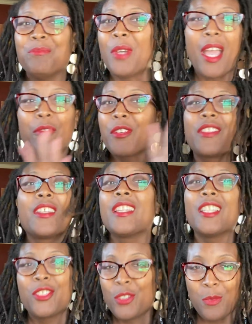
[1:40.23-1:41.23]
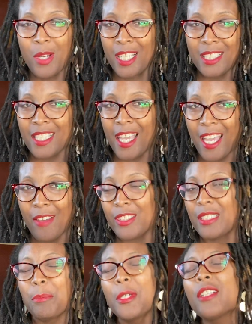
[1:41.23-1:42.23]
everything that you want it to have.
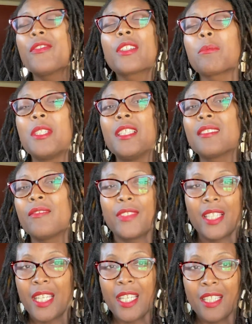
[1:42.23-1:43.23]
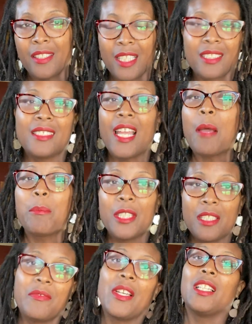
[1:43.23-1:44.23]
It's a perfect piece of land that's not
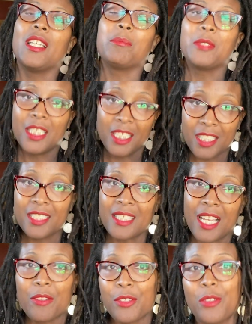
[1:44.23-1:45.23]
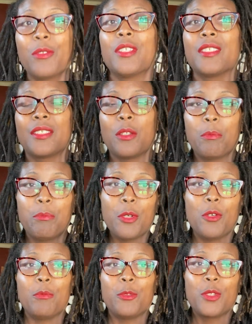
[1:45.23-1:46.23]
been developed and it is now yours. So
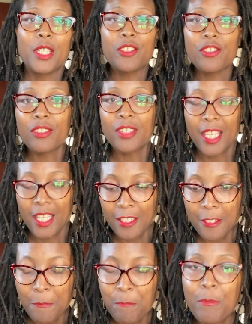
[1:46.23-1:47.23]
boom, you get your land.